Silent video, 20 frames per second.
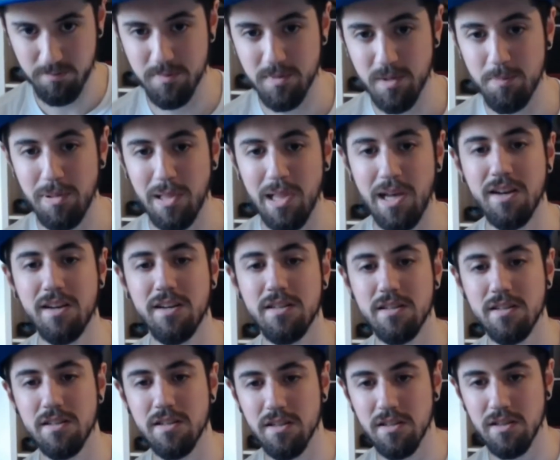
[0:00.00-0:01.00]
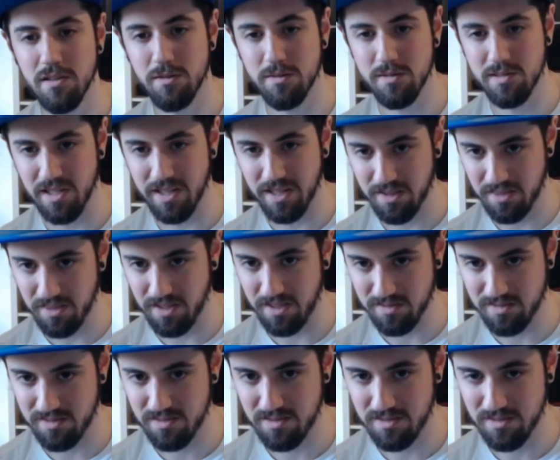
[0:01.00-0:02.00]
The plug looks like
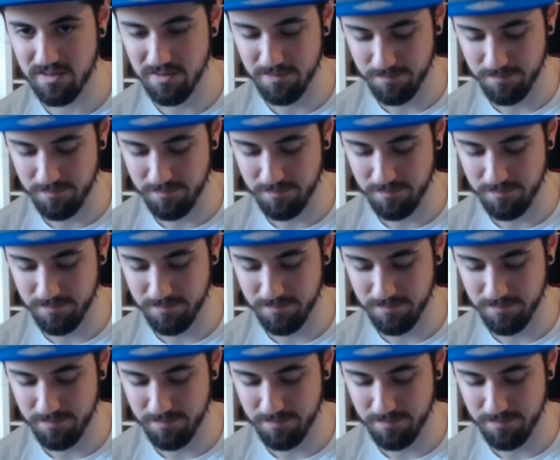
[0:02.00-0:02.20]
this,